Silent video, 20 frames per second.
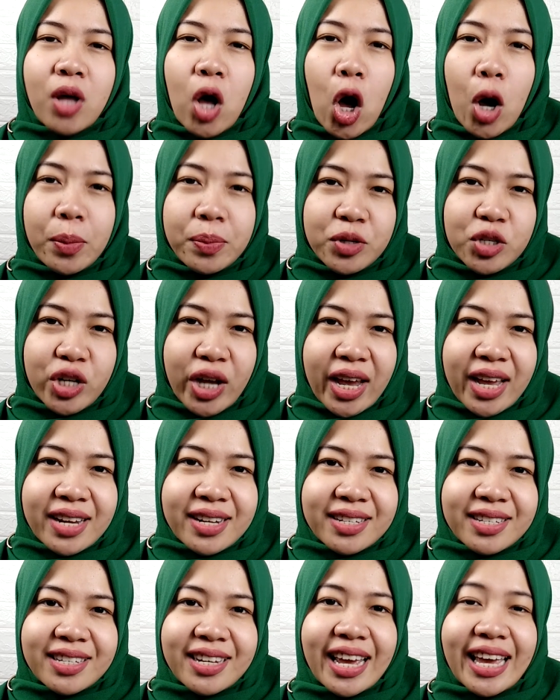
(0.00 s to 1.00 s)

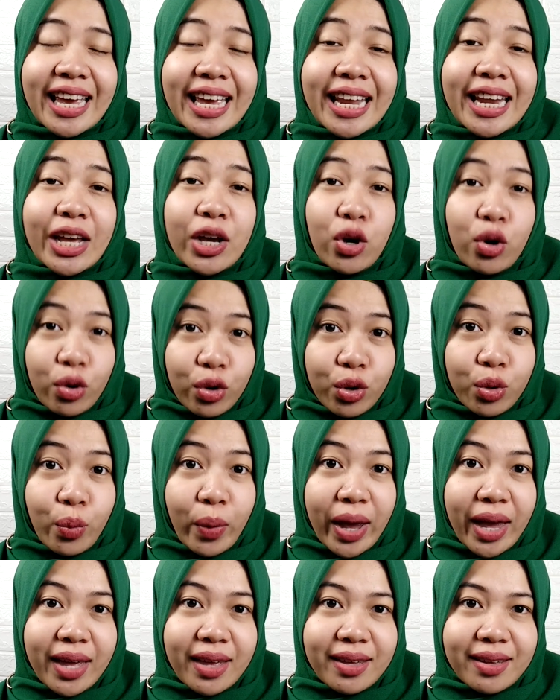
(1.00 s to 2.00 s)
obtained in a good
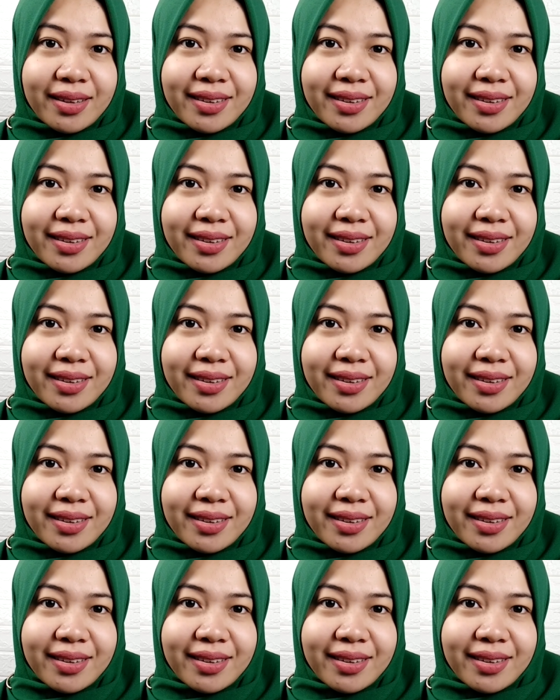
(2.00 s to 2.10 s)
way.